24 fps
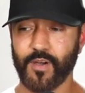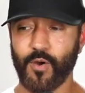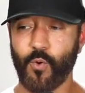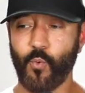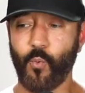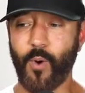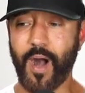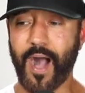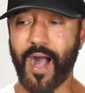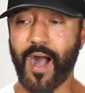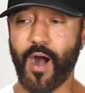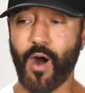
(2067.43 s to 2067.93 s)

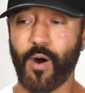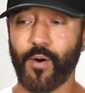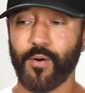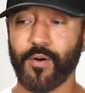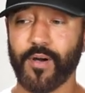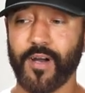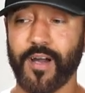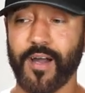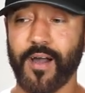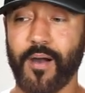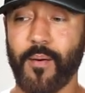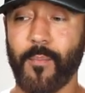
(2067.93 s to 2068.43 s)
while
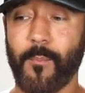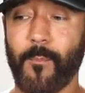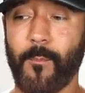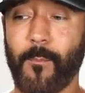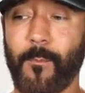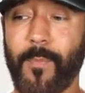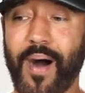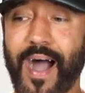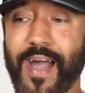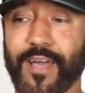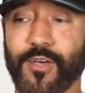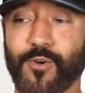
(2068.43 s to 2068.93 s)

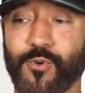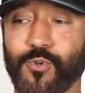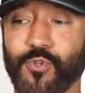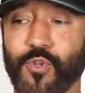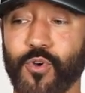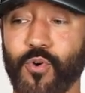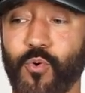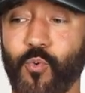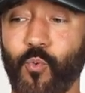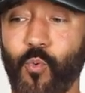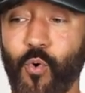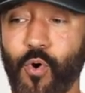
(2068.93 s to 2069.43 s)
mild
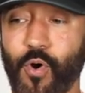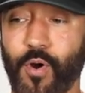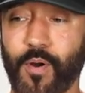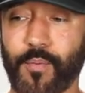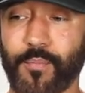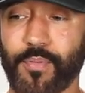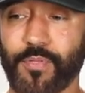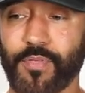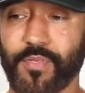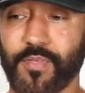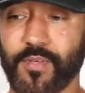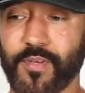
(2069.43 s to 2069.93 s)

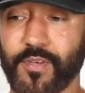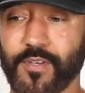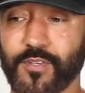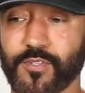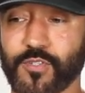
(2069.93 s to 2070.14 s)
warmth,